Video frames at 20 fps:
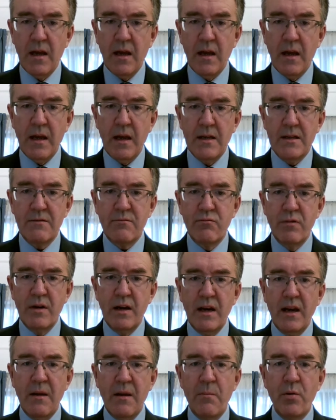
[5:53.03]
it's
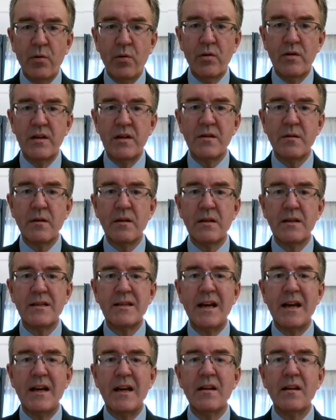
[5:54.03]
really important to
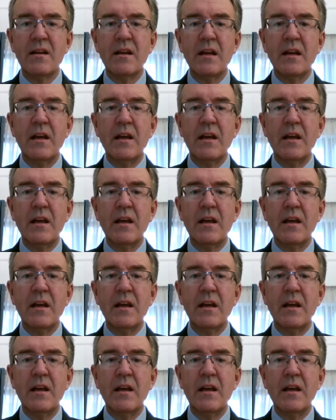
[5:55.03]
understand